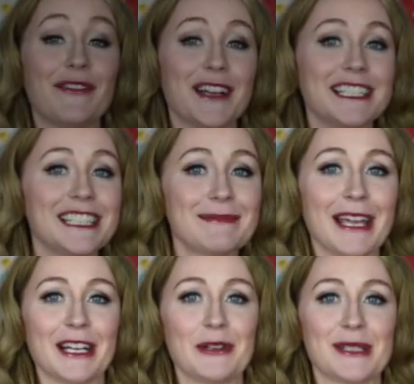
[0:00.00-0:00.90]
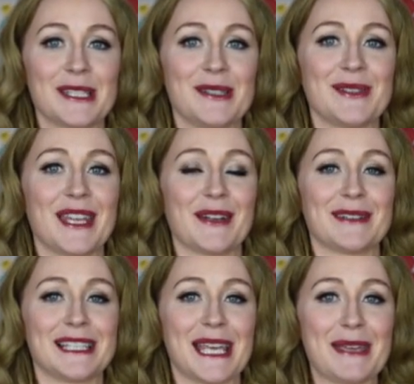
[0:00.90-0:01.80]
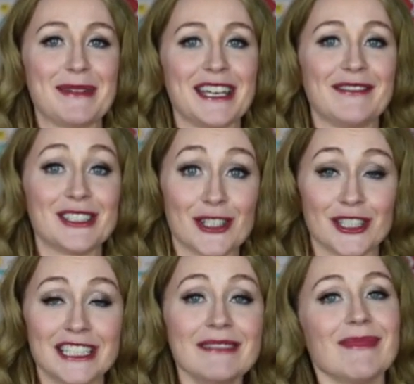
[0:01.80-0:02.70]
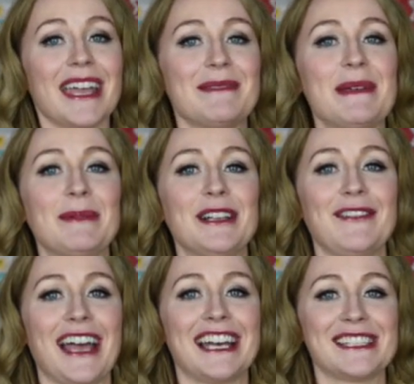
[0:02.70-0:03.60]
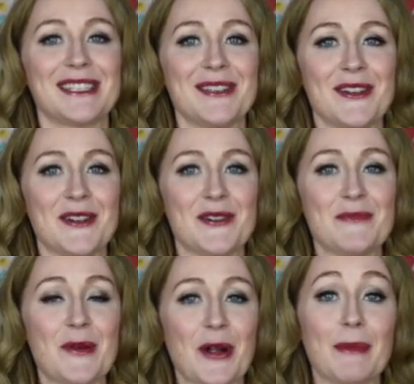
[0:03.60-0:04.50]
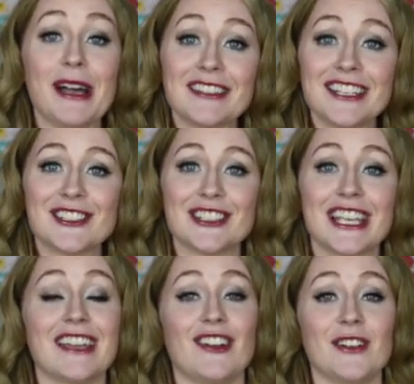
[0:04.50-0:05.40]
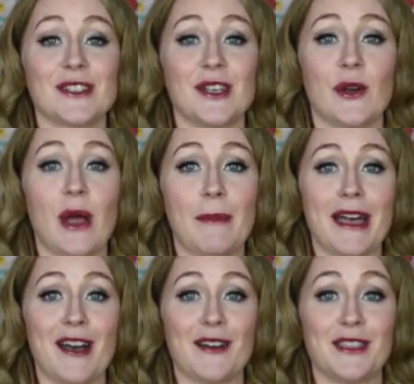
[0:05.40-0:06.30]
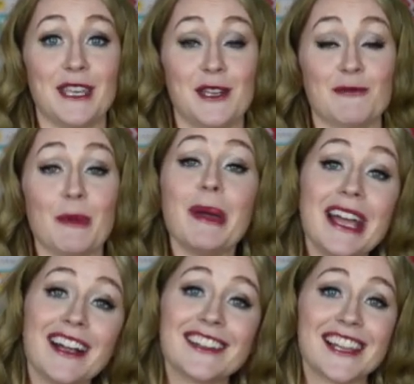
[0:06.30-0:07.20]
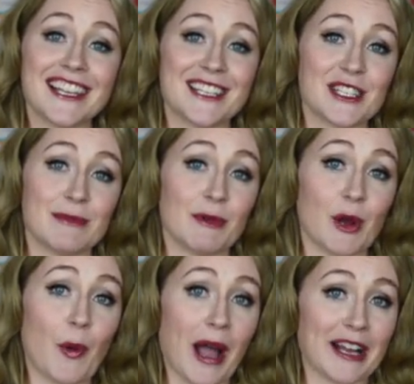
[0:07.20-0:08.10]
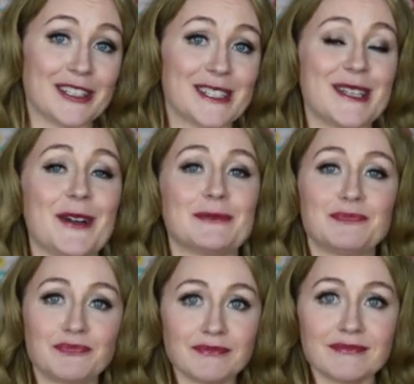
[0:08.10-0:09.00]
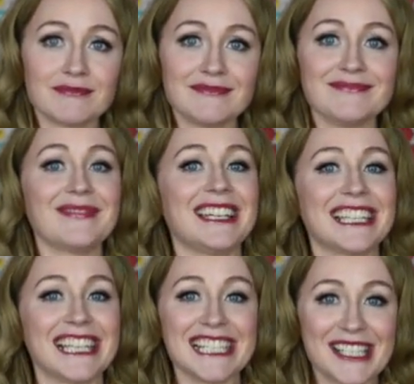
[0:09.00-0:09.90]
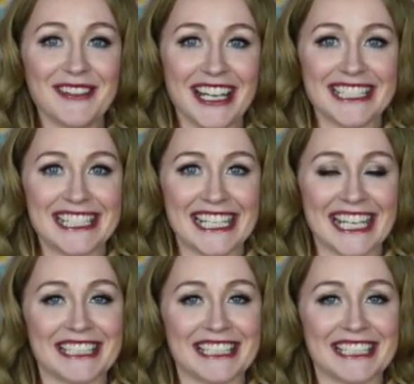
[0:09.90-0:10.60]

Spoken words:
Finding my heckle bassoon, that it was a bit of a journey, and people have asked to know more about that journey and also about the repair that the instrument required. So, let's go ahead and dig